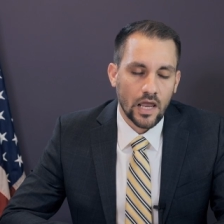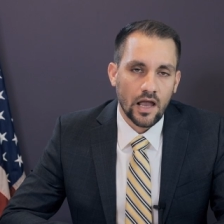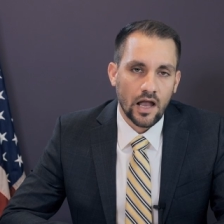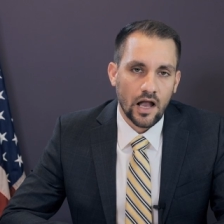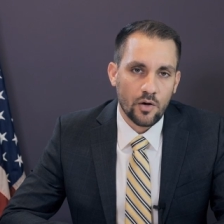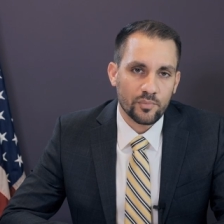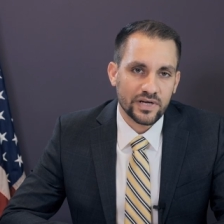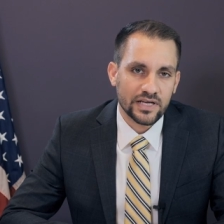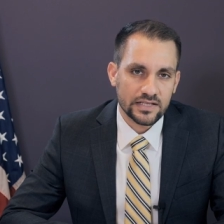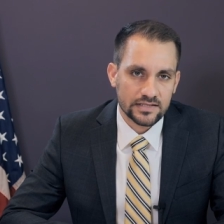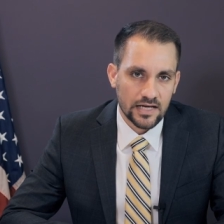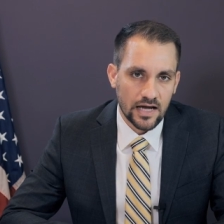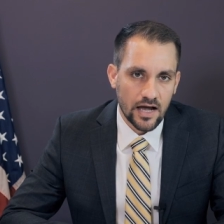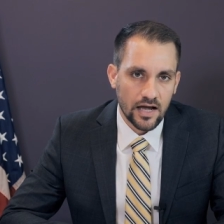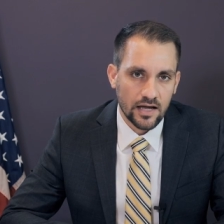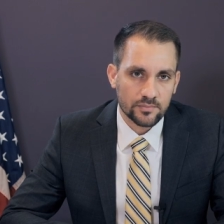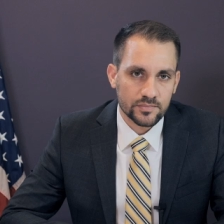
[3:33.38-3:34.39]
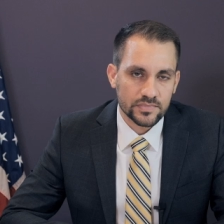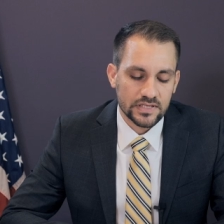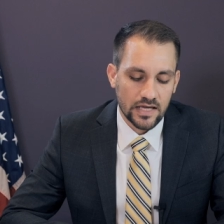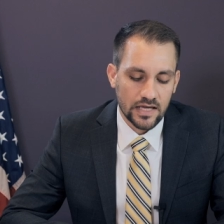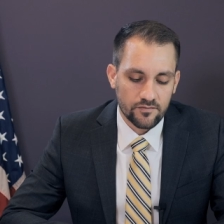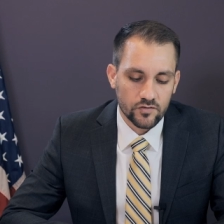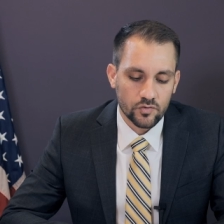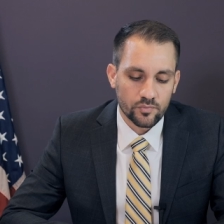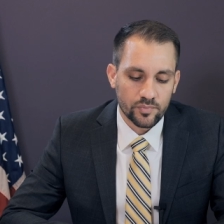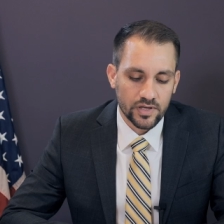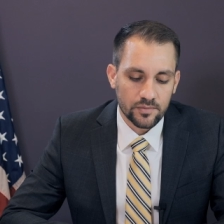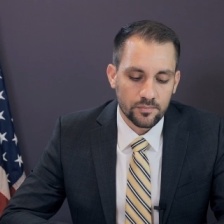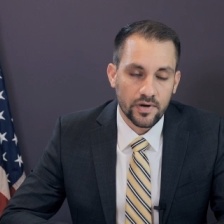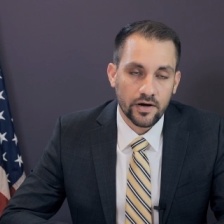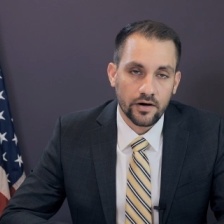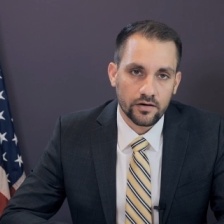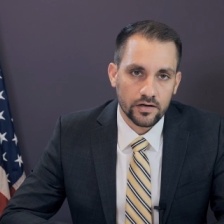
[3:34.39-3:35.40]
How many times have you been
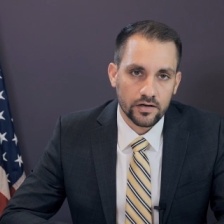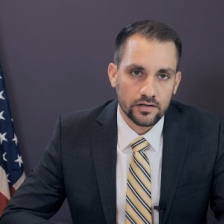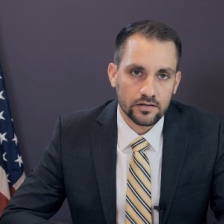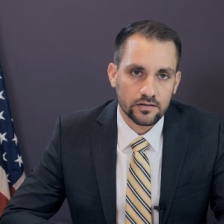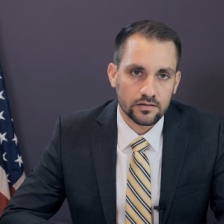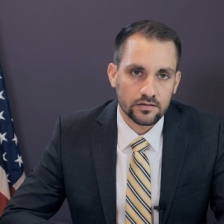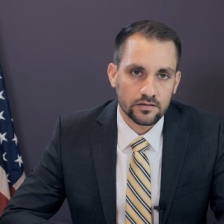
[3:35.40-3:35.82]
married?